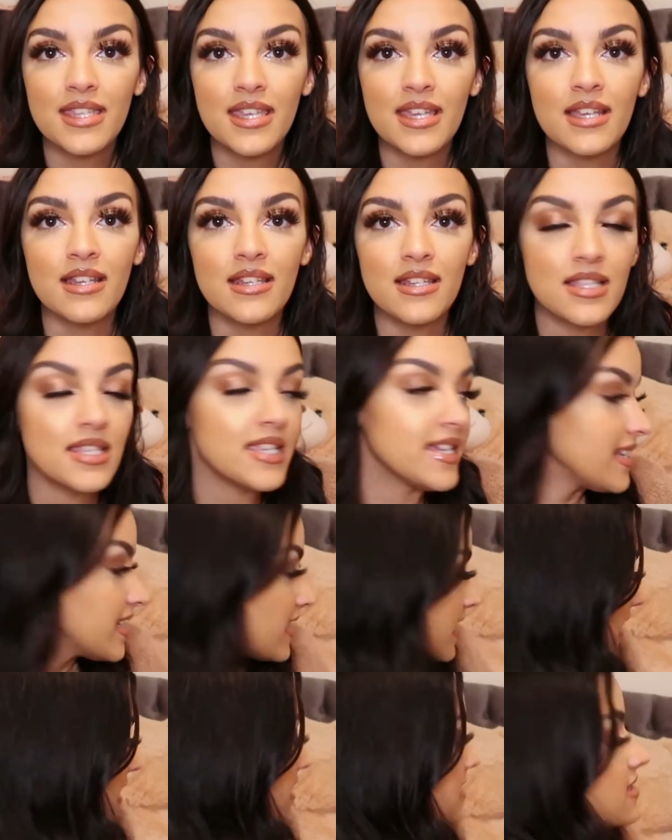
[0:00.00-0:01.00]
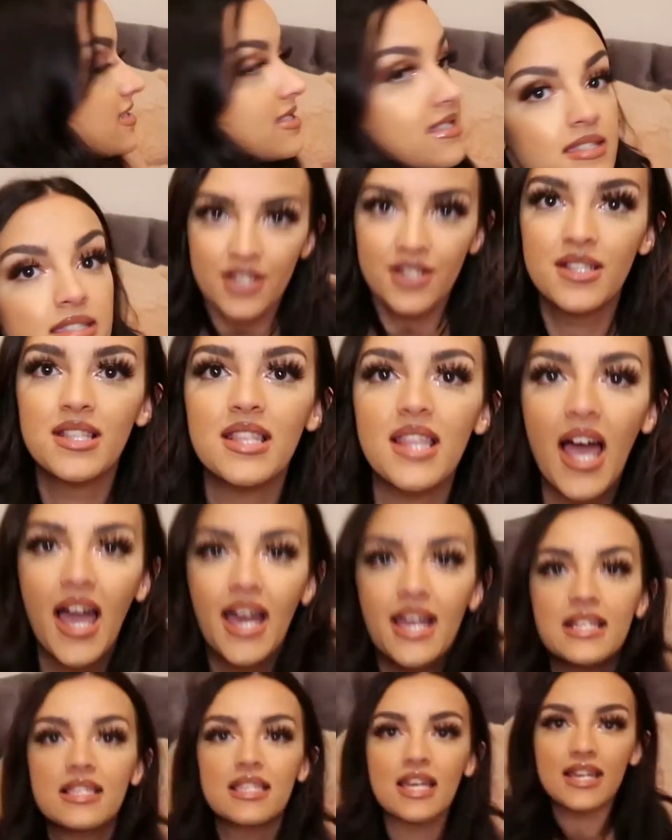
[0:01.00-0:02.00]
thing to lean against. Just
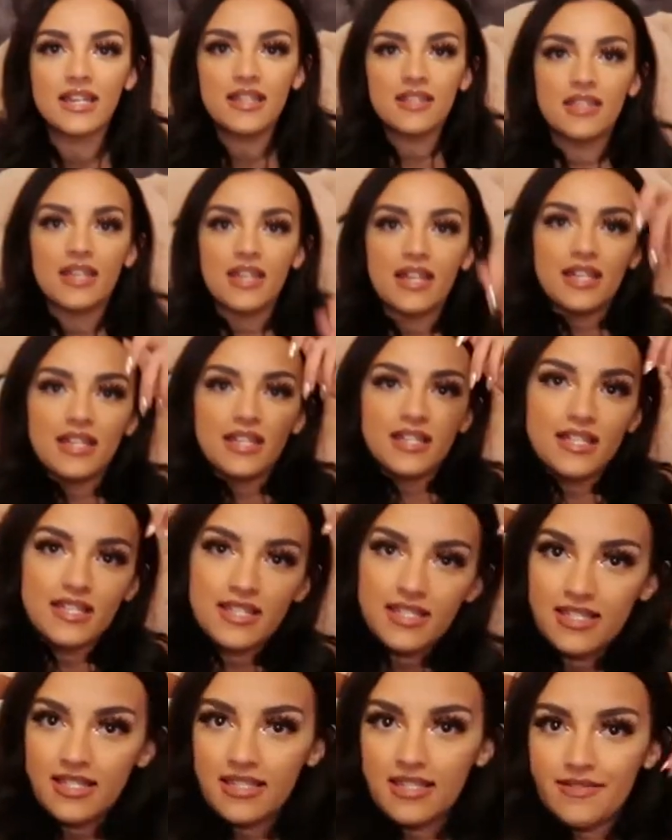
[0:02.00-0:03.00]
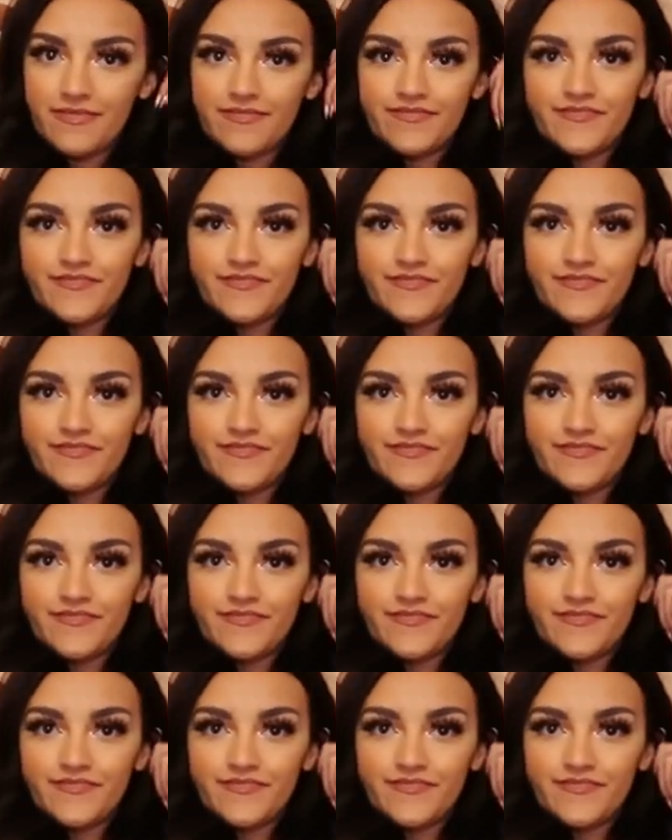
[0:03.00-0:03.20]
lie like this.